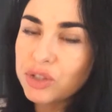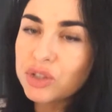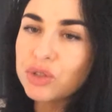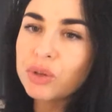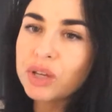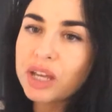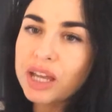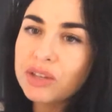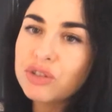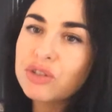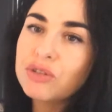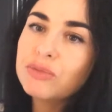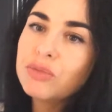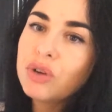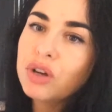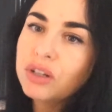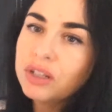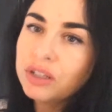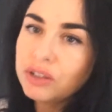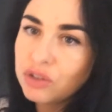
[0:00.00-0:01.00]
So again, you're
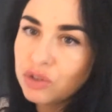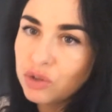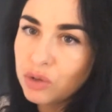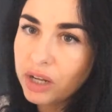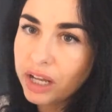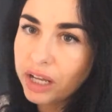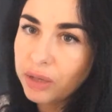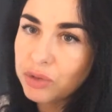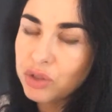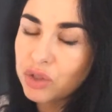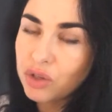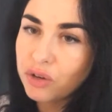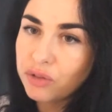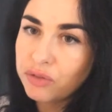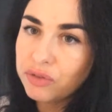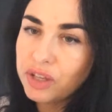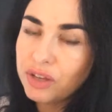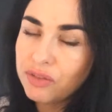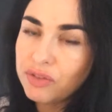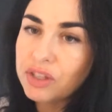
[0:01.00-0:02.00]
modelling the new language
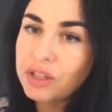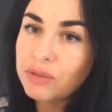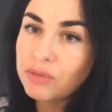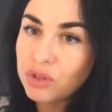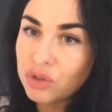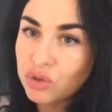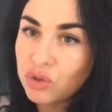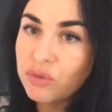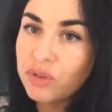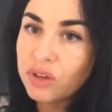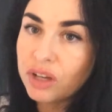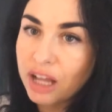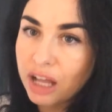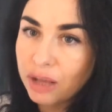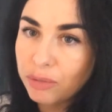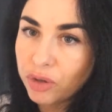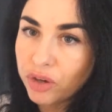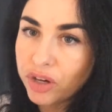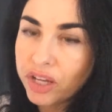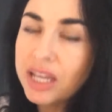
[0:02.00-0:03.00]
of giving them the new
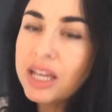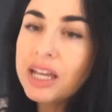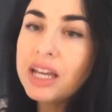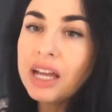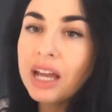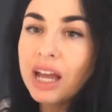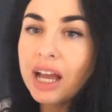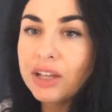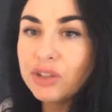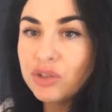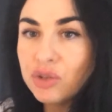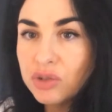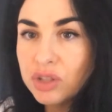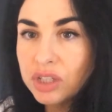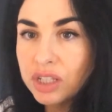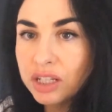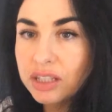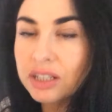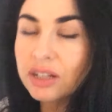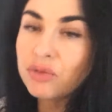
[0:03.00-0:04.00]
vocabulary and
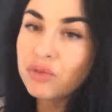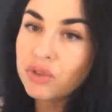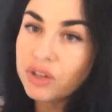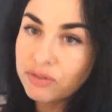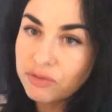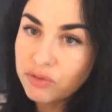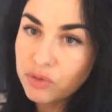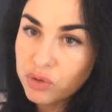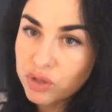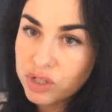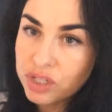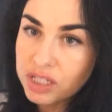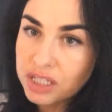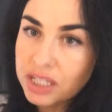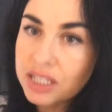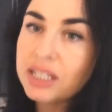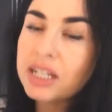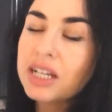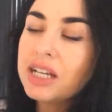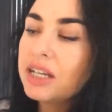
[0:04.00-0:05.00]
using it and reinforcing
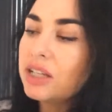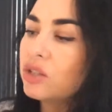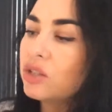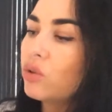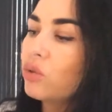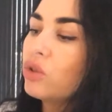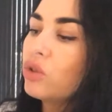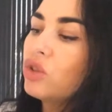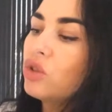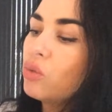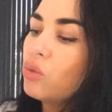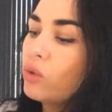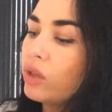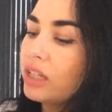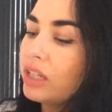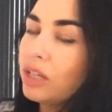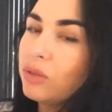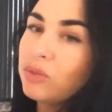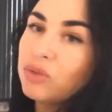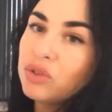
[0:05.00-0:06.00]
it. So you don't
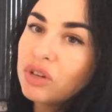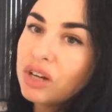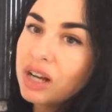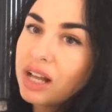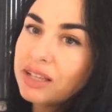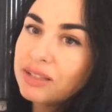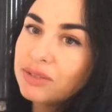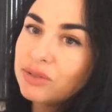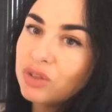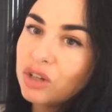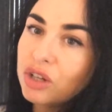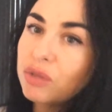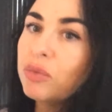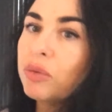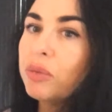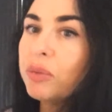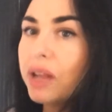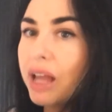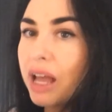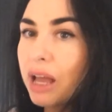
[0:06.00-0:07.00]
want anyone in your classroom talking
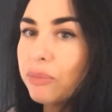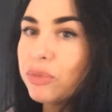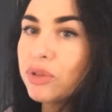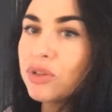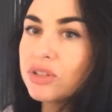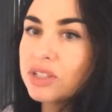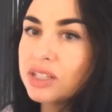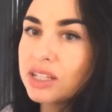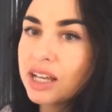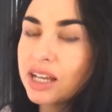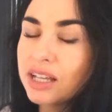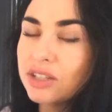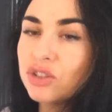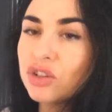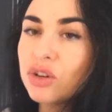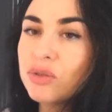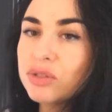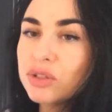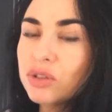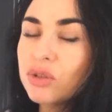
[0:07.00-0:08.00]
about being happy or sad.
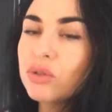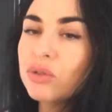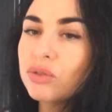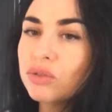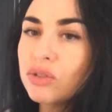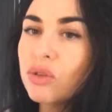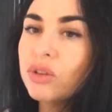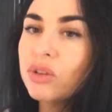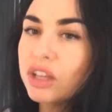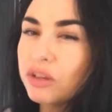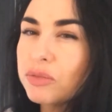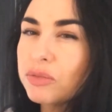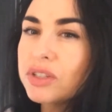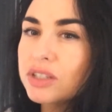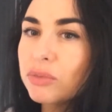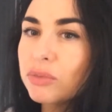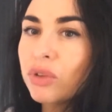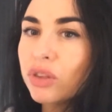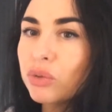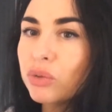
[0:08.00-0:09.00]
You're always going, oh, give me
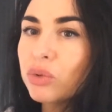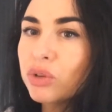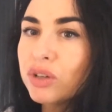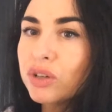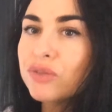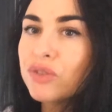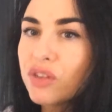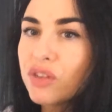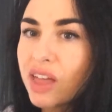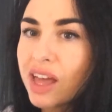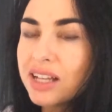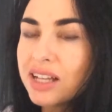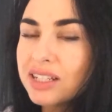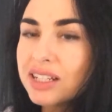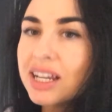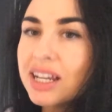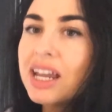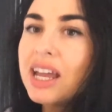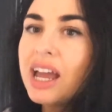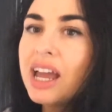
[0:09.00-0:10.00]
some other word for
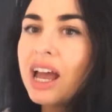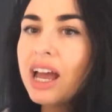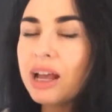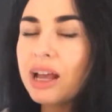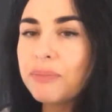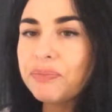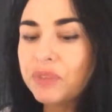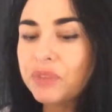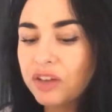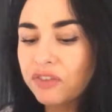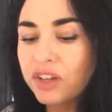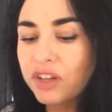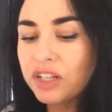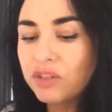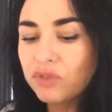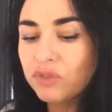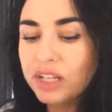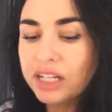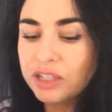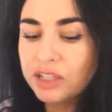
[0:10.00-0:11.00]
that. I find
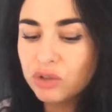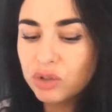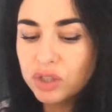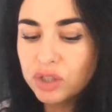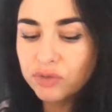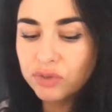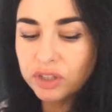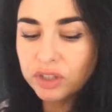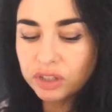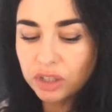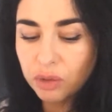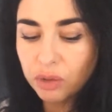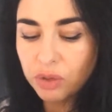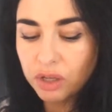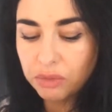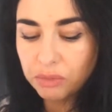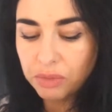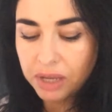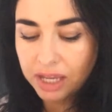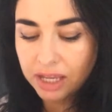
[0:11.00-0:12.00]
it really useful now
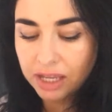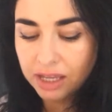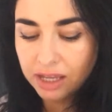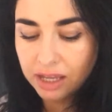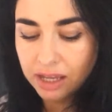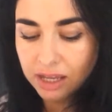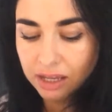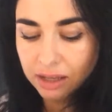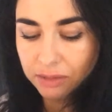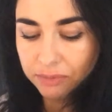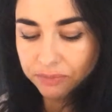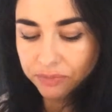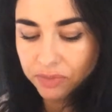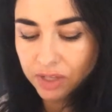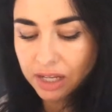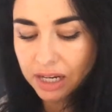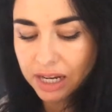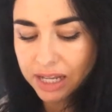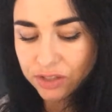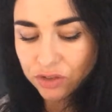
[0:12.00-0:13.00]
in my
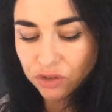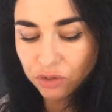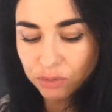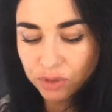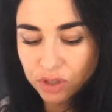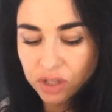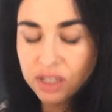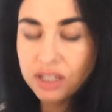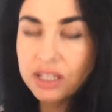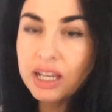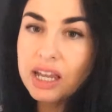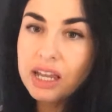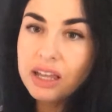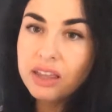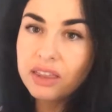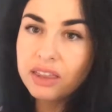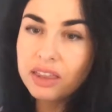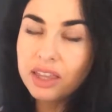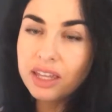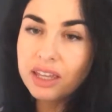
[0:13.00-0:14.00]
classroom, because
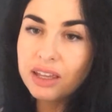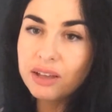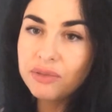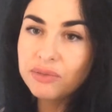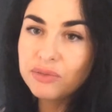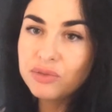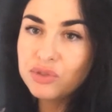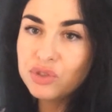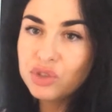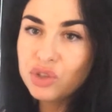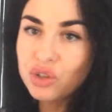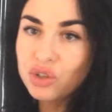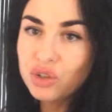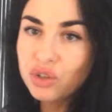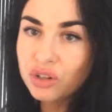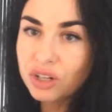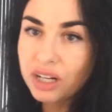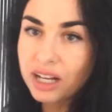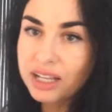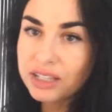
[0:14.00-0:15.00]
the
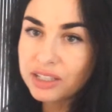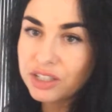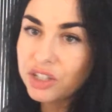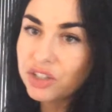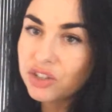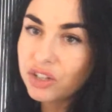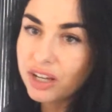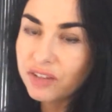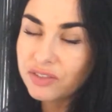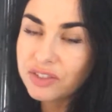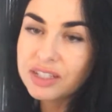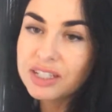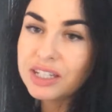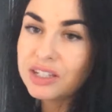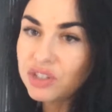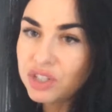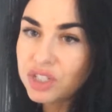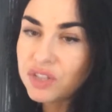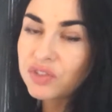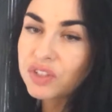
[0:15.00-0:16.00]
junior class teacher, had to say,
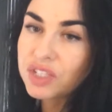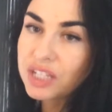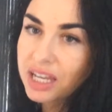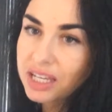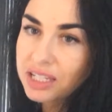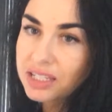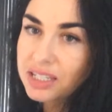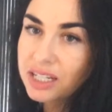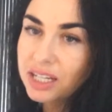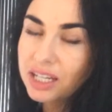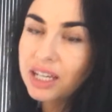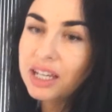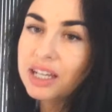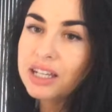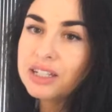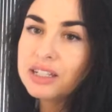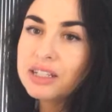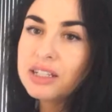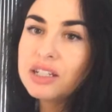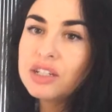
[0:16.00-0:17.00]
she's fantastic,
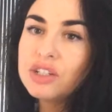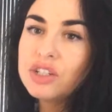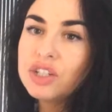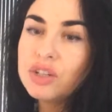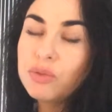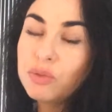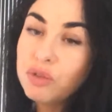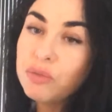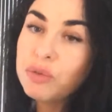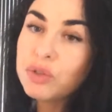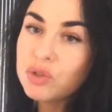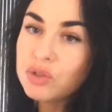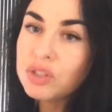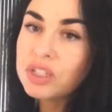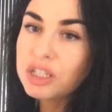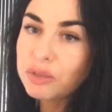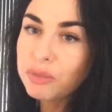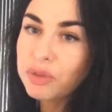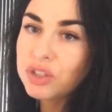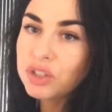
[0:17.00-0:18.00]
and we've been
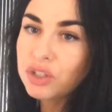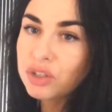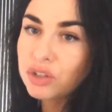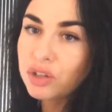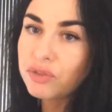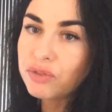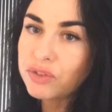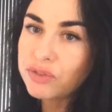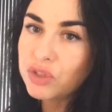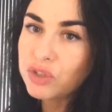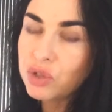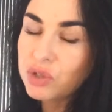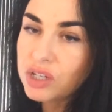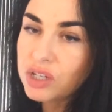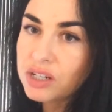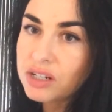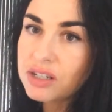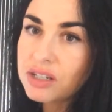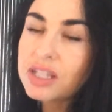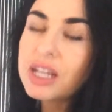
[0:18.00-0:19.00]
using tip of the tongue now for a few
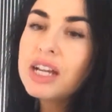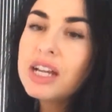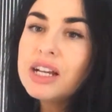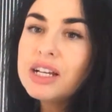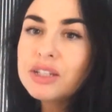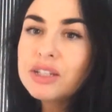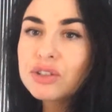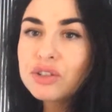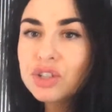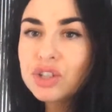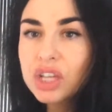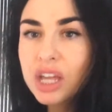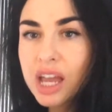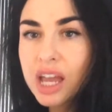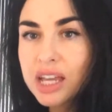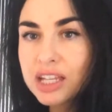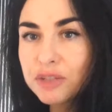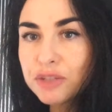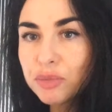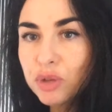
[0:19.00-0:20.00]
years. So she
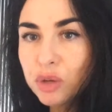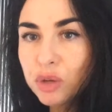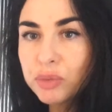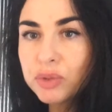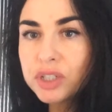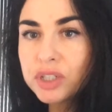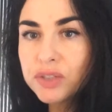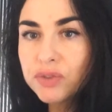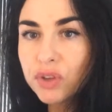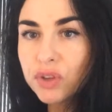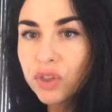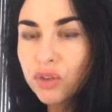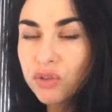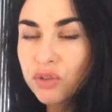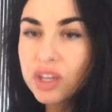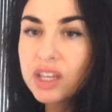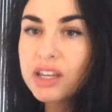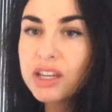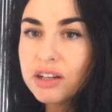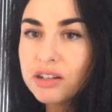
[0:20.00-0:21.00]
has pupils for
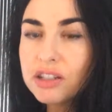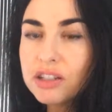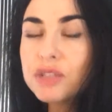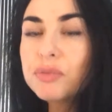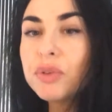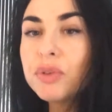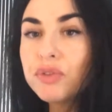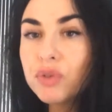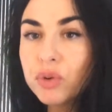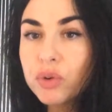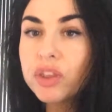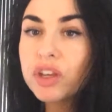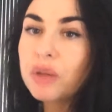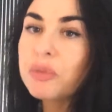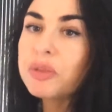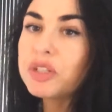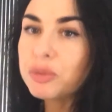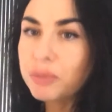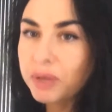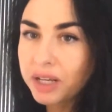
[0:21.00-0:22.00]
3 years before they
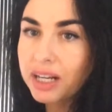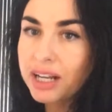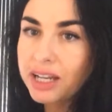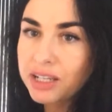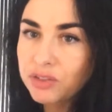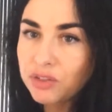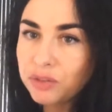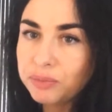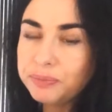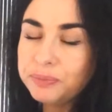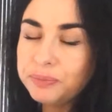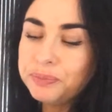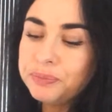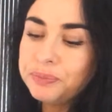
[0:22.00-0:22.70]
come into my classroom.